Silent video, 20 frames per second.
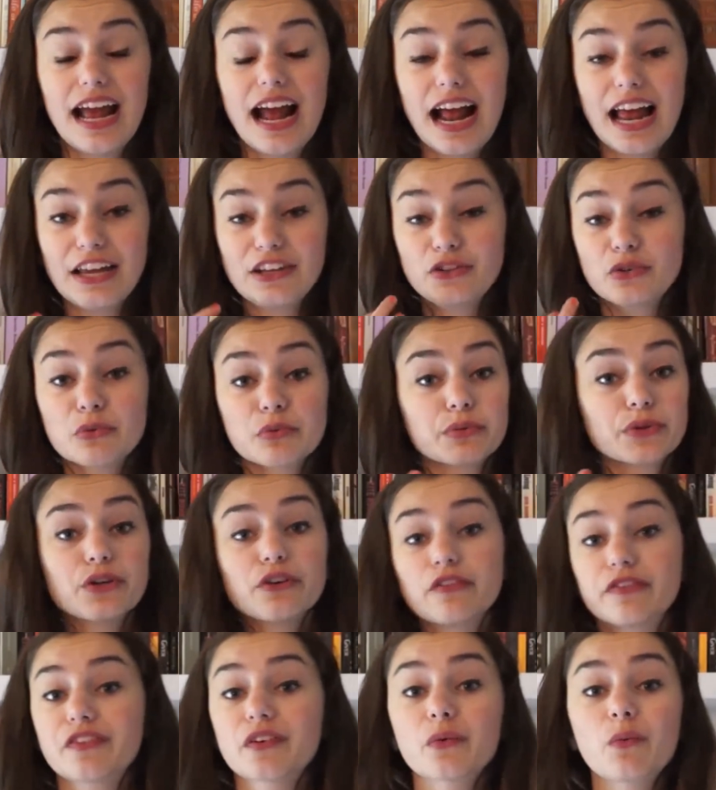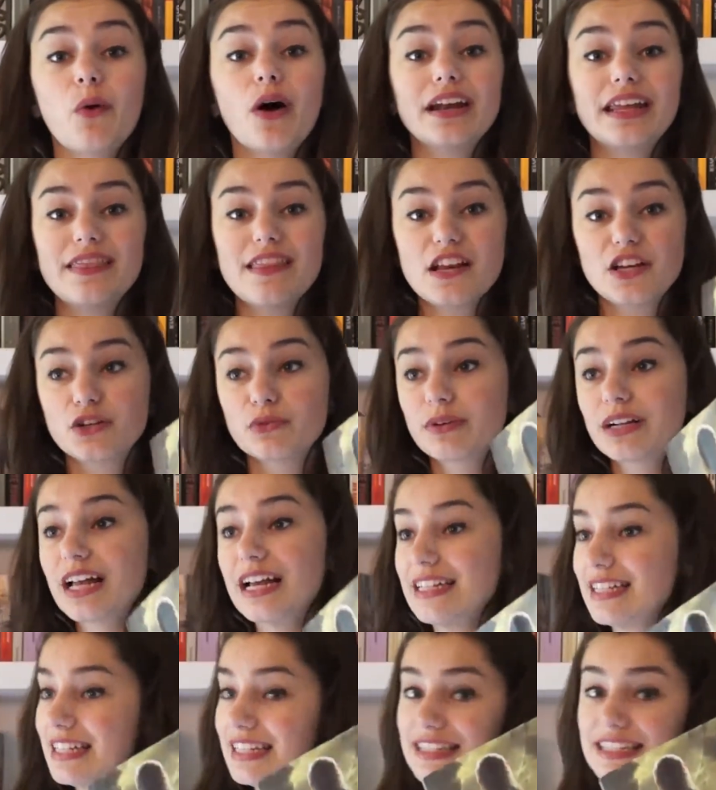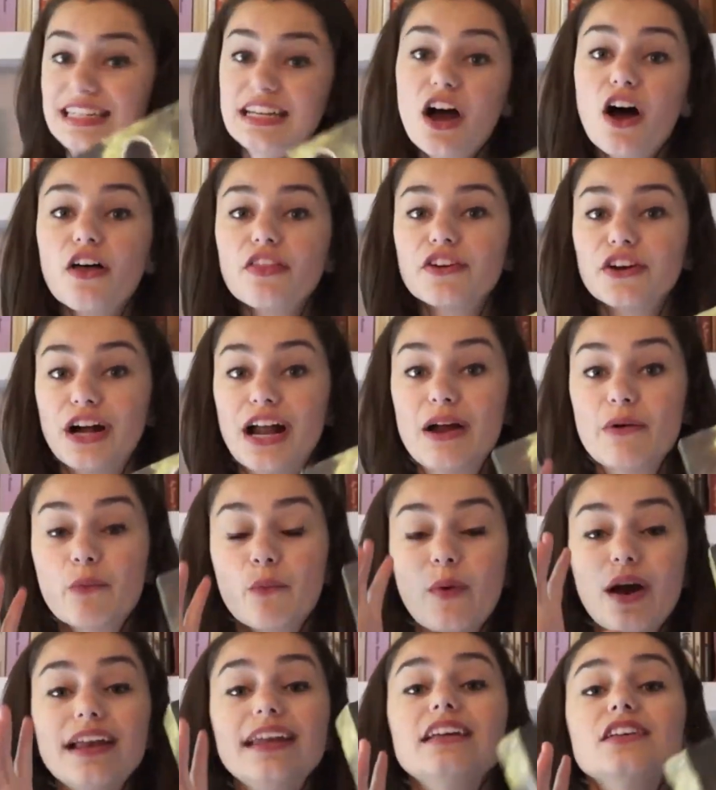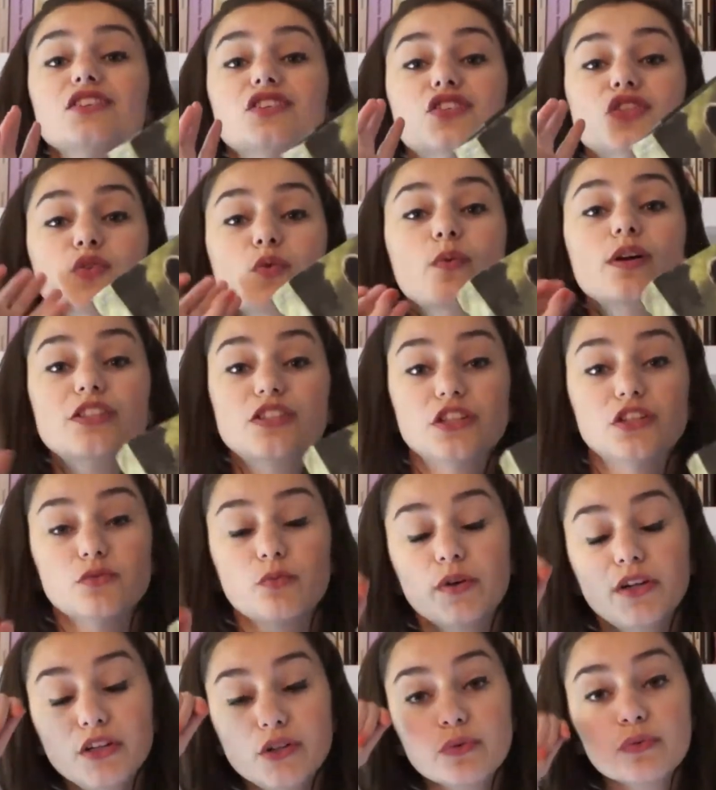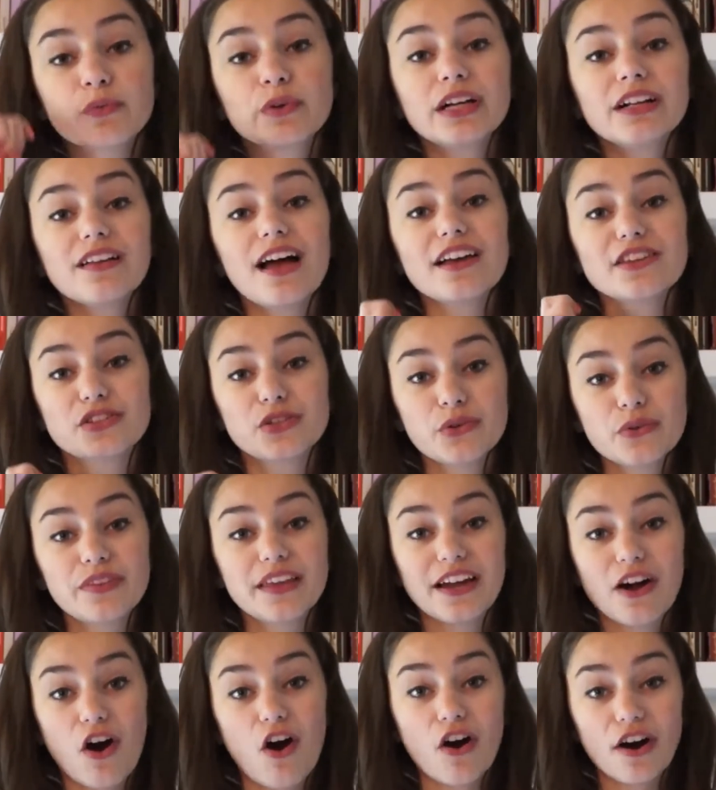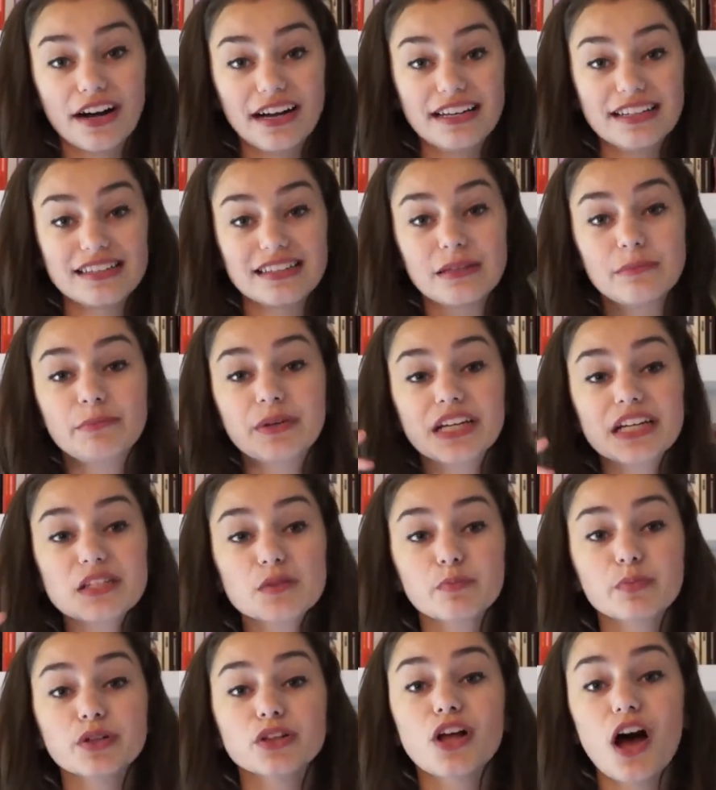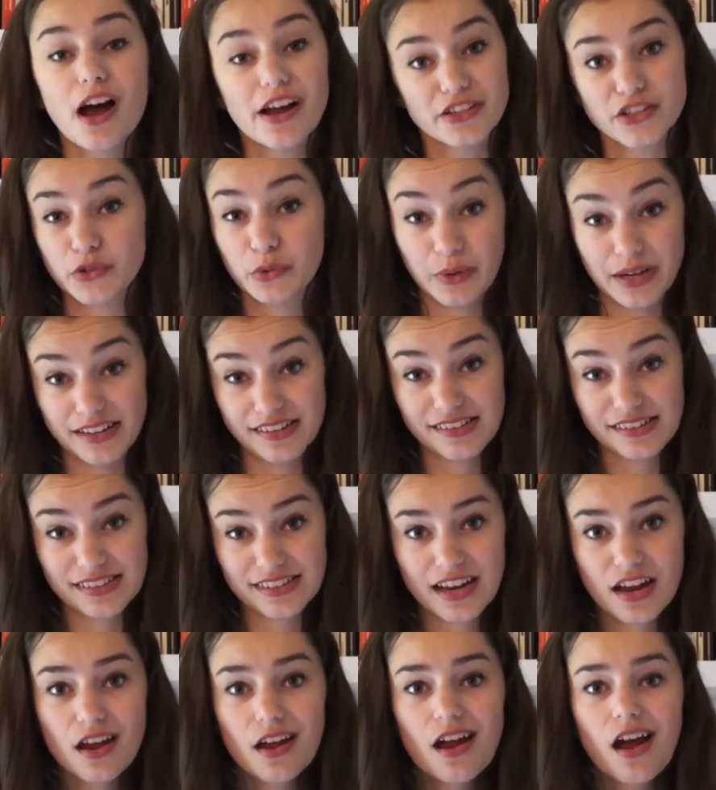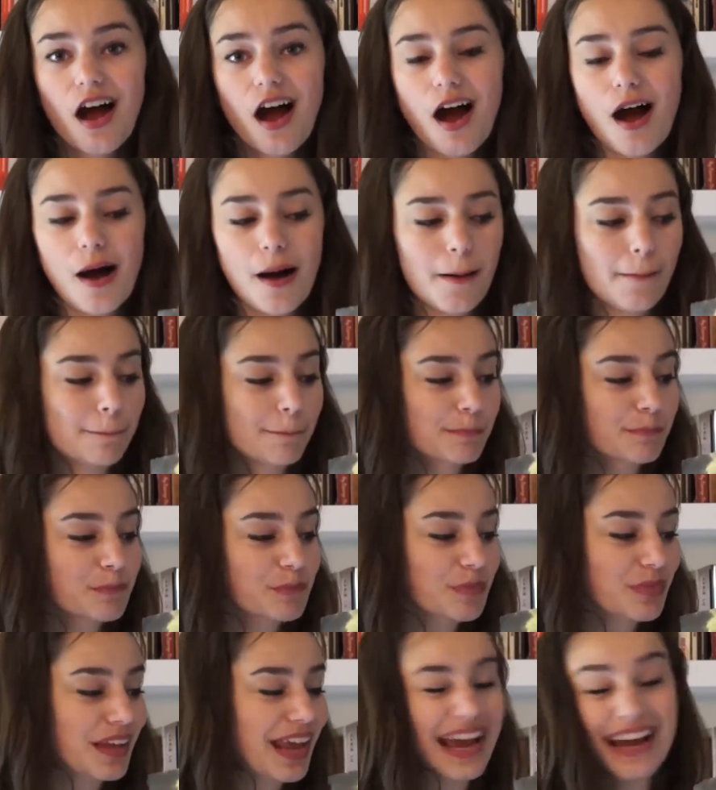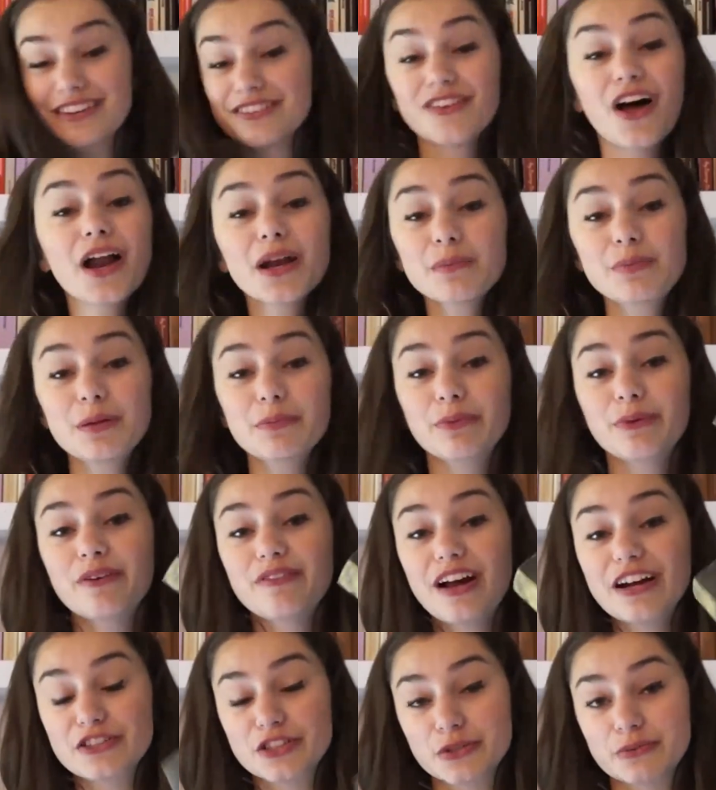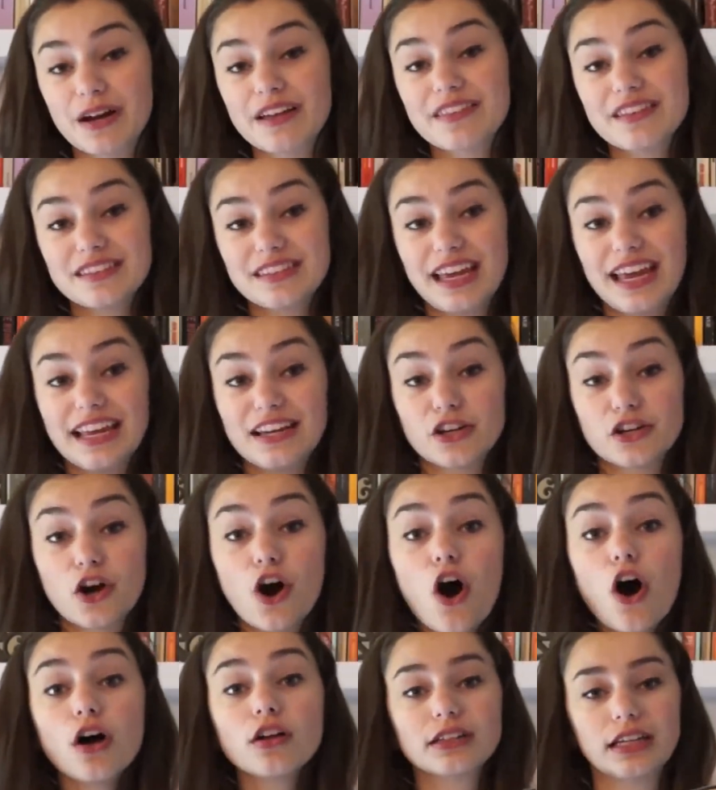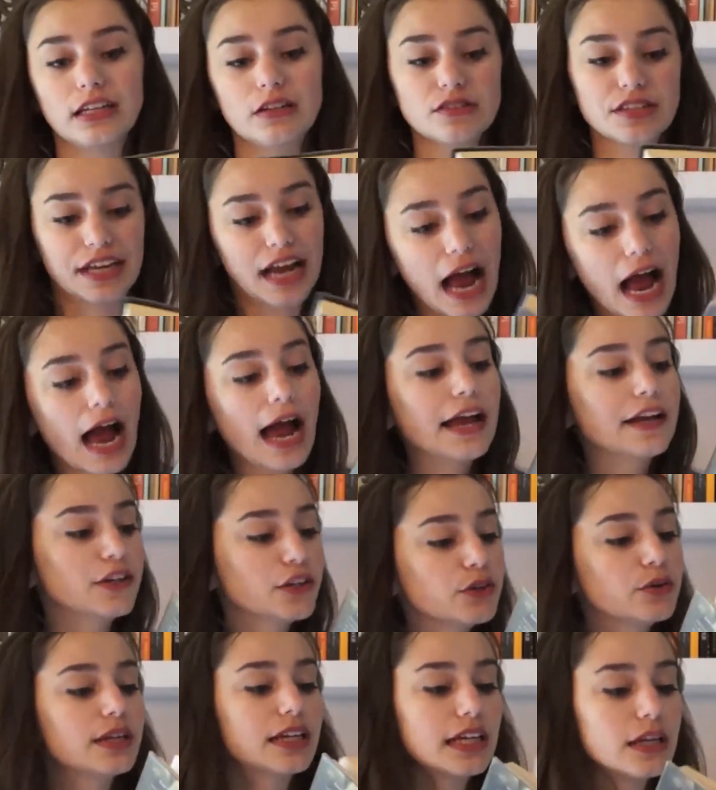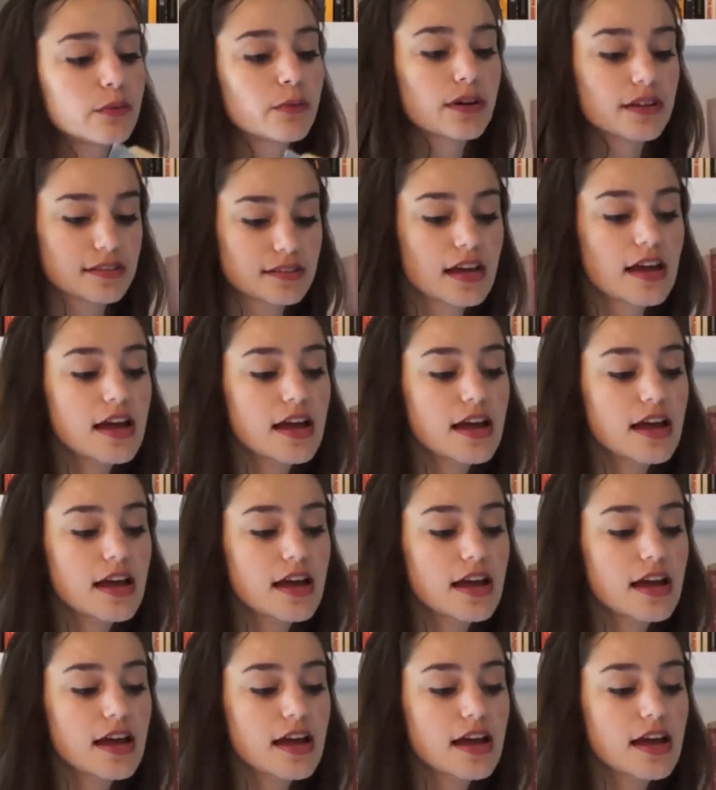You root for one and then you realize he's the other. And when it switches, when you realize who they are, it is the biggest plot twist. A lot of people have actually read this and called it. He's like, I knew he was,